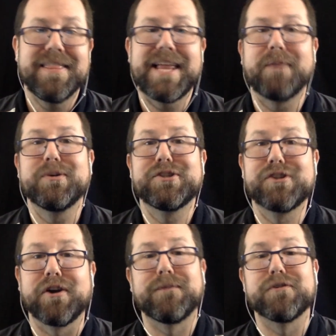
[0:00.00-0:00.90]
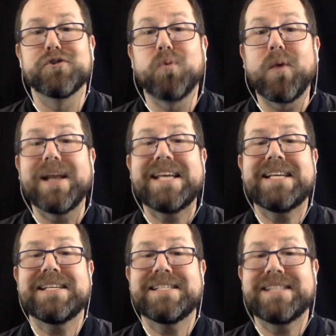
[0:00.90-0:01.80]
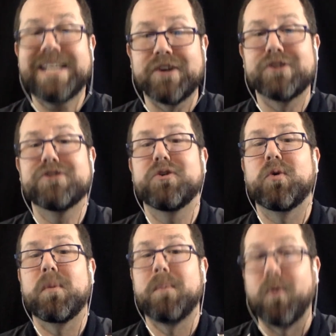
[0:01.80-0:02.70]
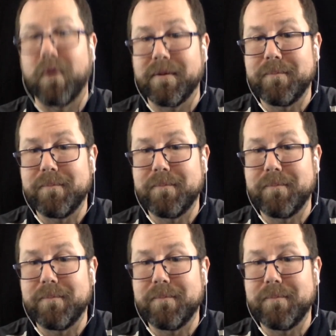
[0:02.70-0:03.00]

that would serve for 20 years or more.